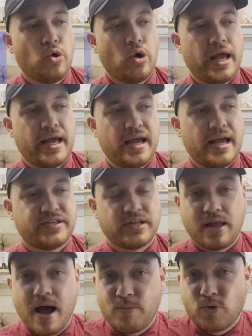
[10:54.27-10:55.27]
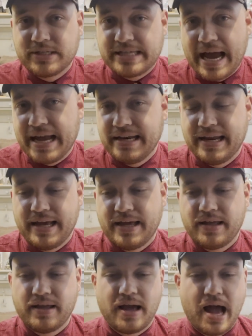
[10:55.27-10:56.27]
It's a lot more tight-knit.
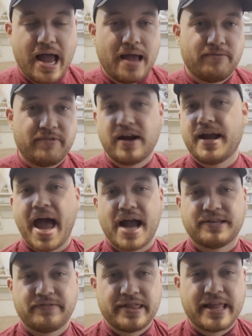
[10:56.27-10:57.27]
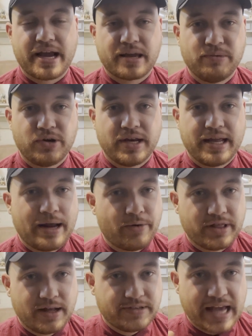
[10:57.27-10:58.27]
I am very active in that community, and I would
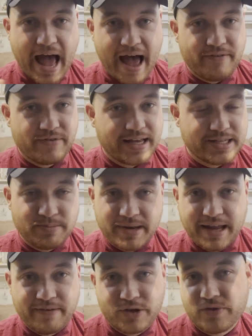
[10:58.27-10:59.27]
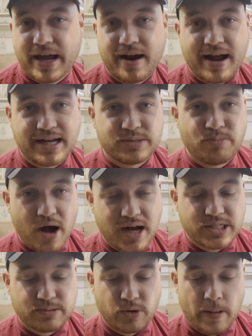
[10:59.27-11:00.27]
love to have as many of you there as
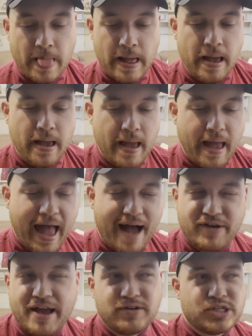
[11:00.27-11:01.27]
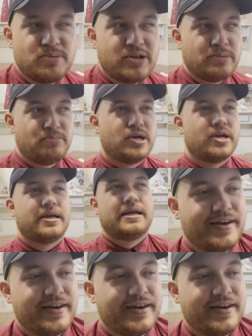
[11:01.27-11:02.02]
possible. Have I ever smelled a bird?